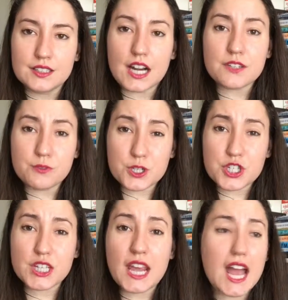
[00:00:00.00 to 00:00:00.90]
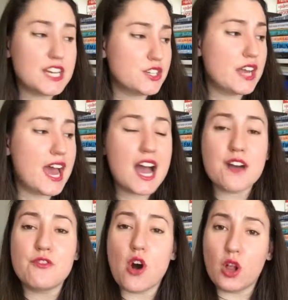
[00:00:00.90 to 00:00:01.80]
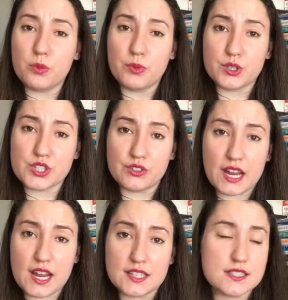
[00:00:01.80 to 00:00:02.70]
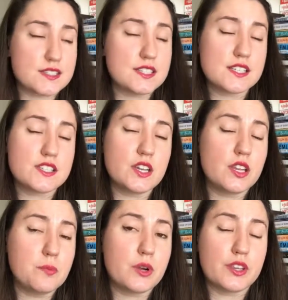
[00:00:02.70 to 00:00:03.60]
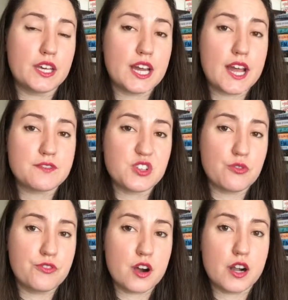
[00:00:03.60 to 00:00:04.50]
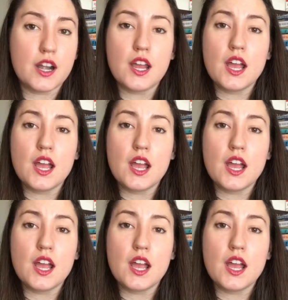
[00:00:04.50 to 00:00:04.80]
unfortunately, I don't have all books on hand. This is the only book that I have so far.